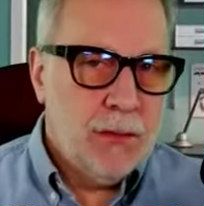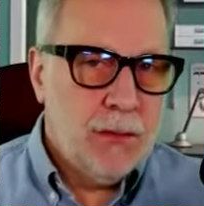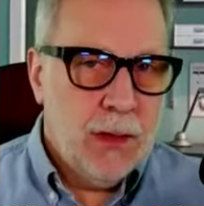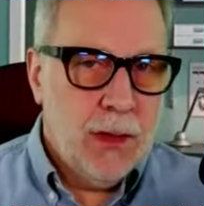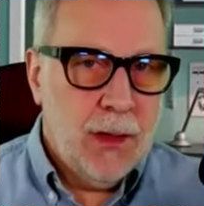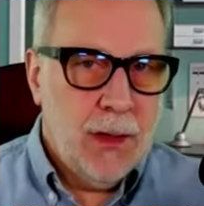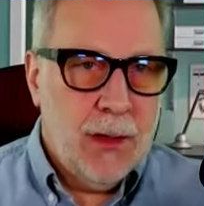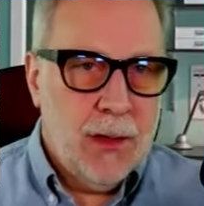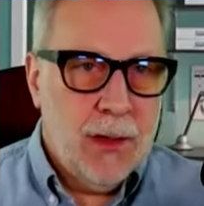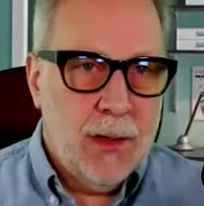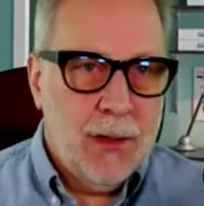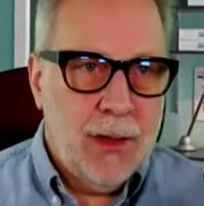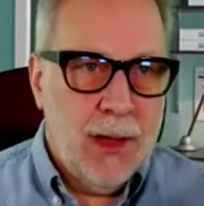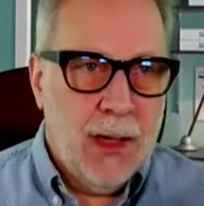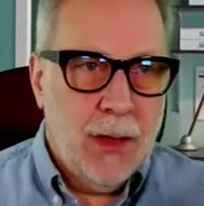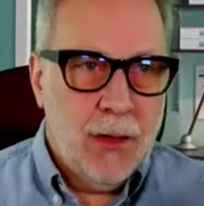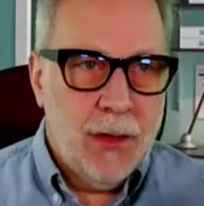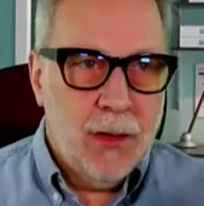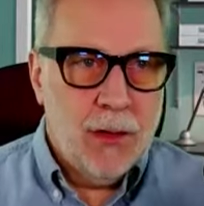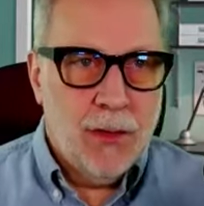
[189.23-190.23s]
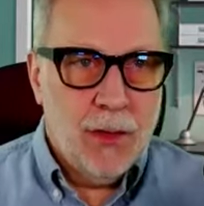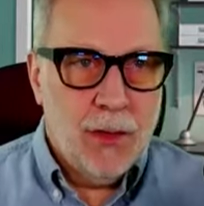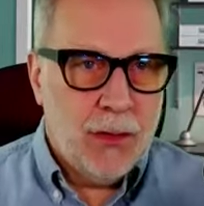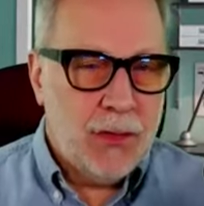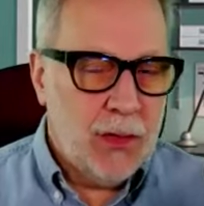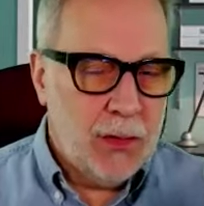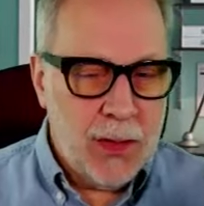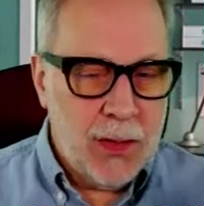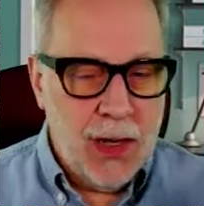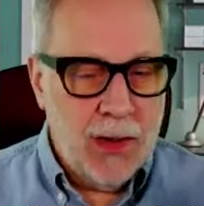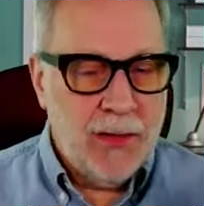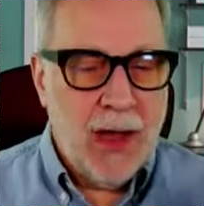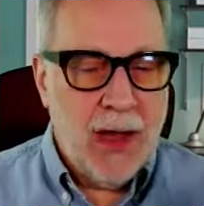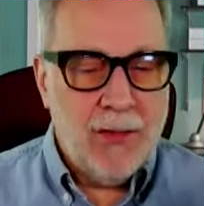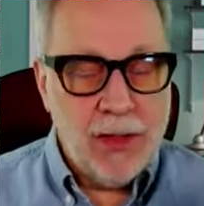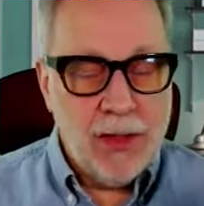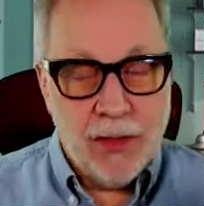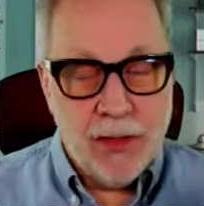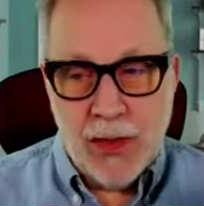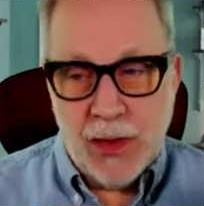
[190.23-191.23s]
Now, there are some kind of
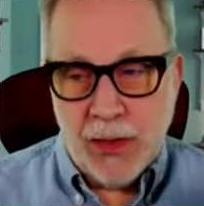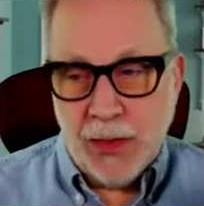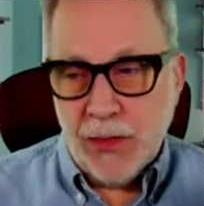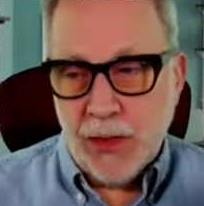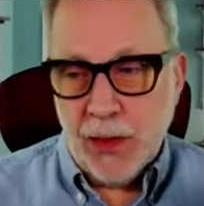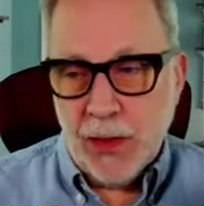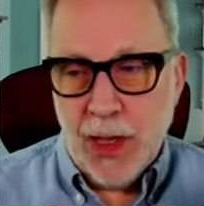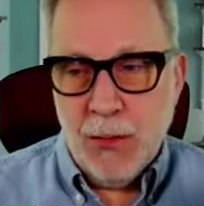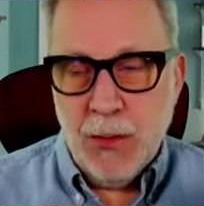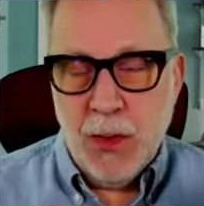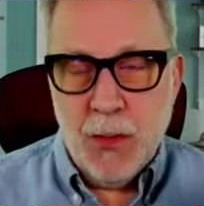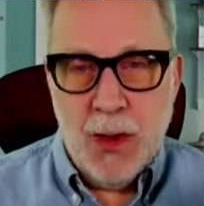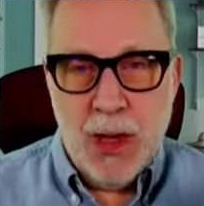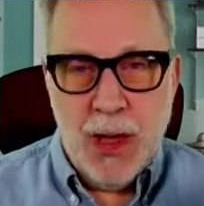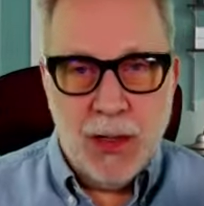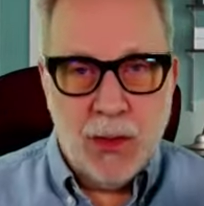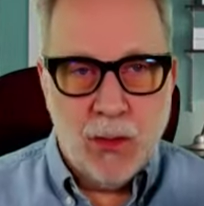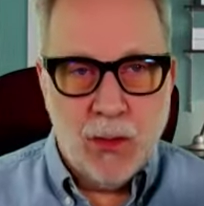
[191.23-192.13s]
obvious things that come to mind,